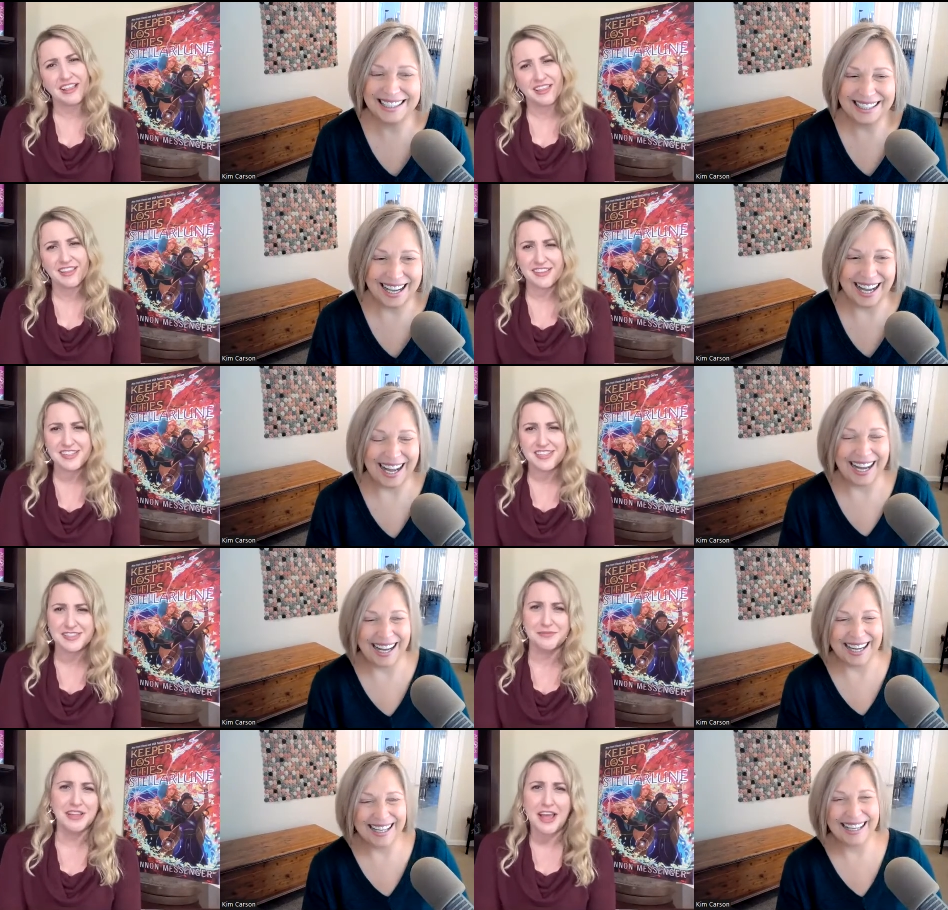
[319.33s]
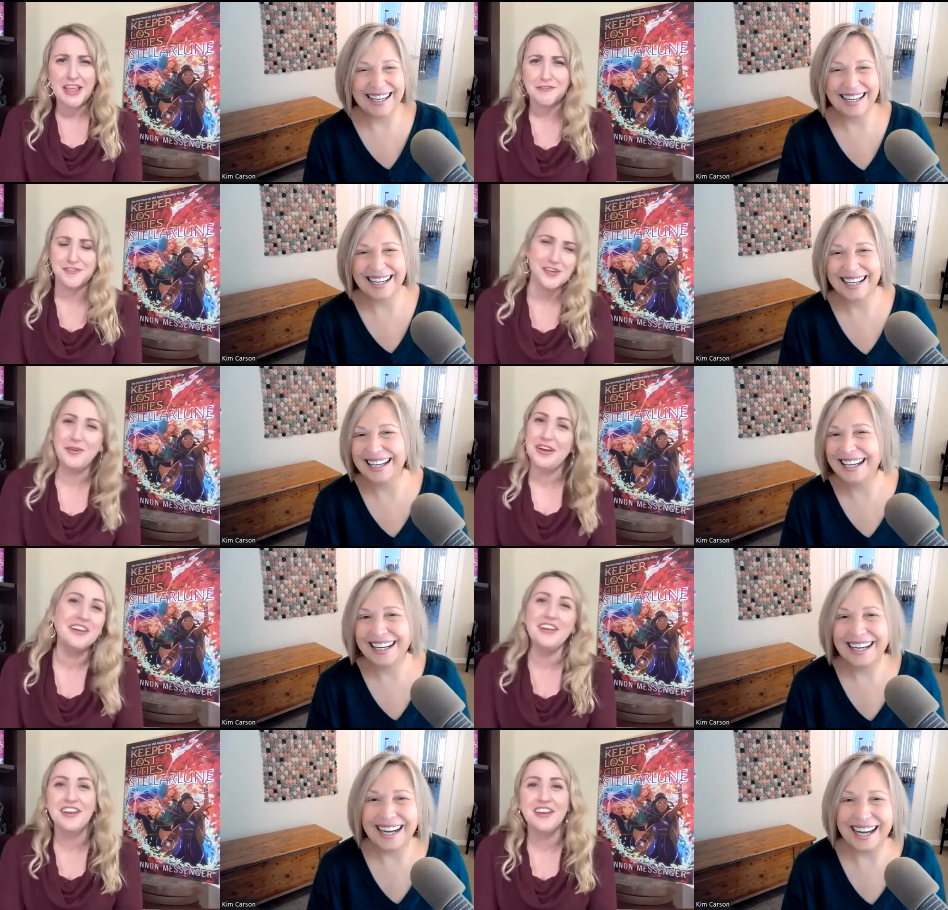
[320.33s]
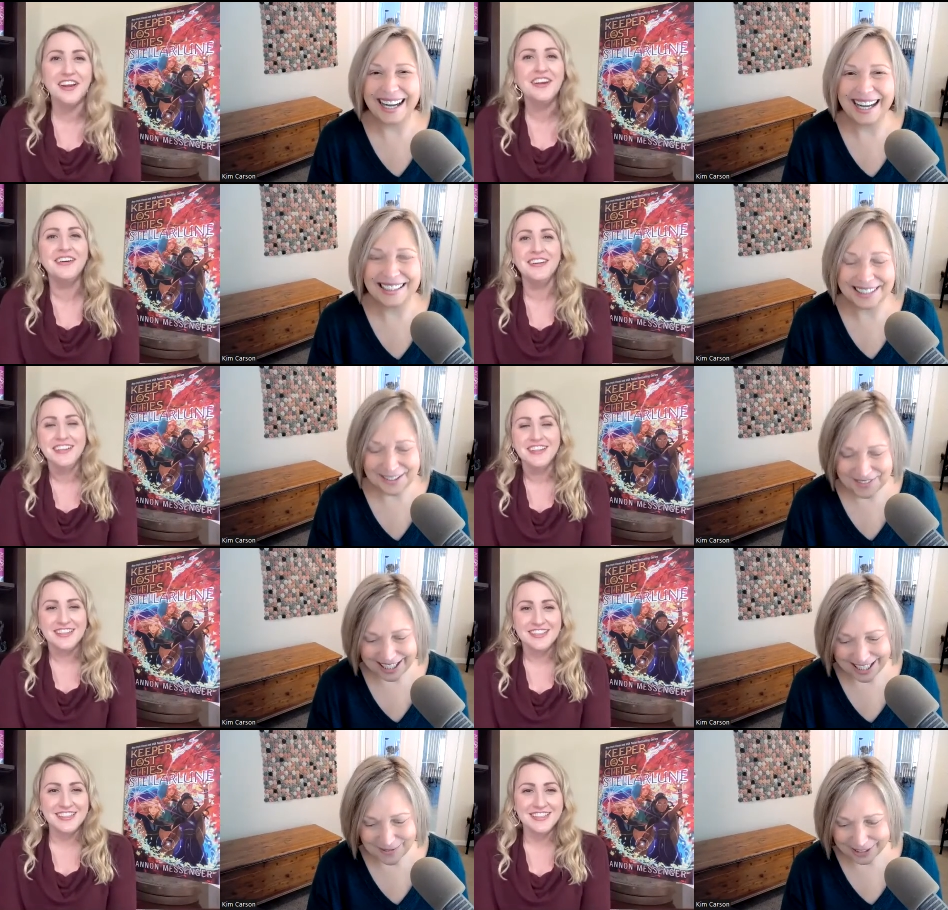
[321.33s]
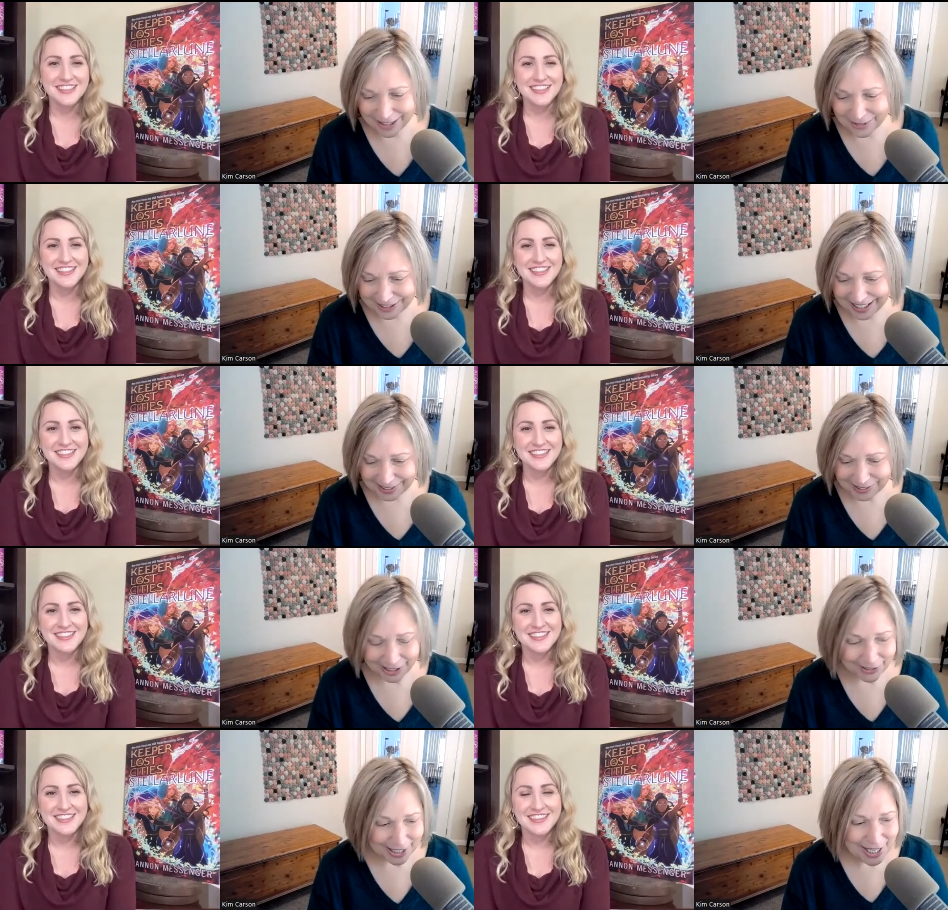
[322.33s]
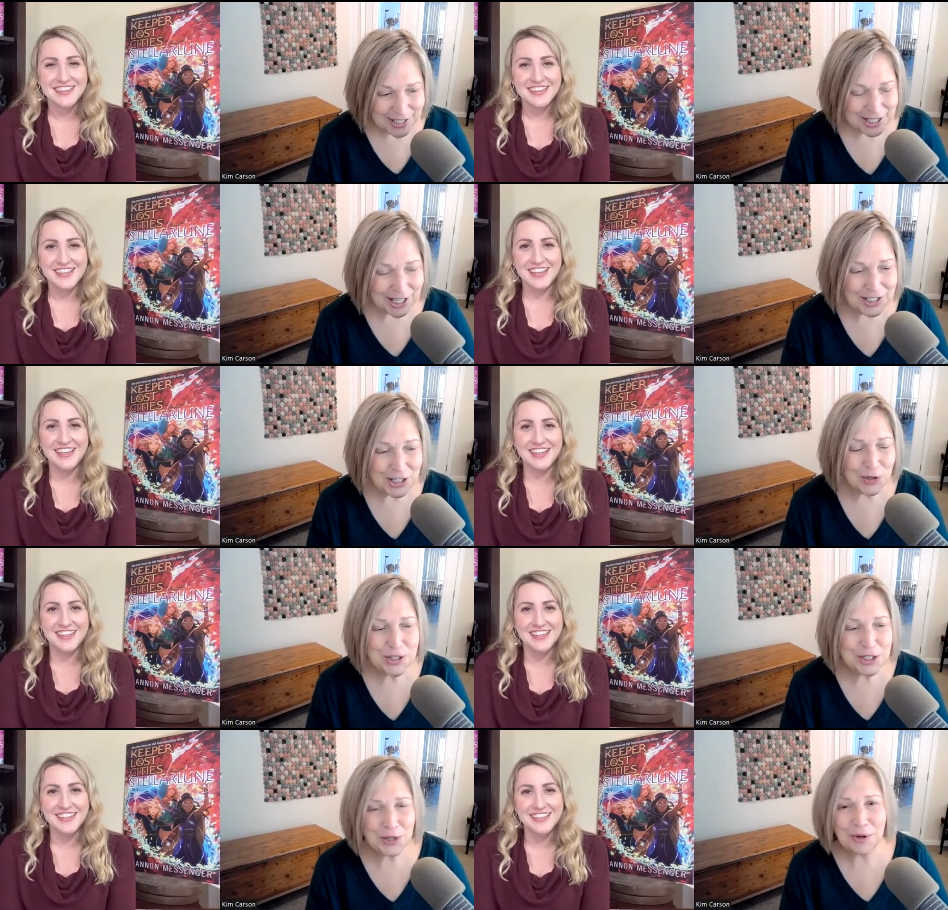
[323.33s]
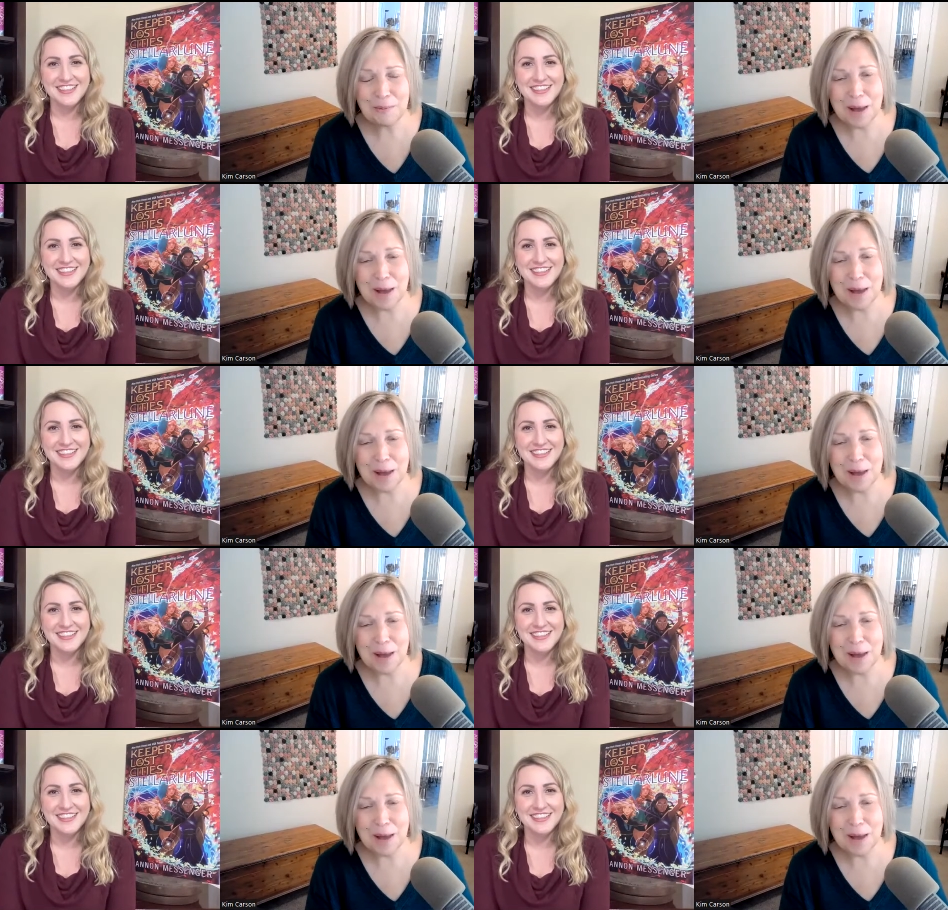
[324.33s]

Speaker 1: Like this needs some life to it, you know? I love that. I'm glad we're not alone. Do you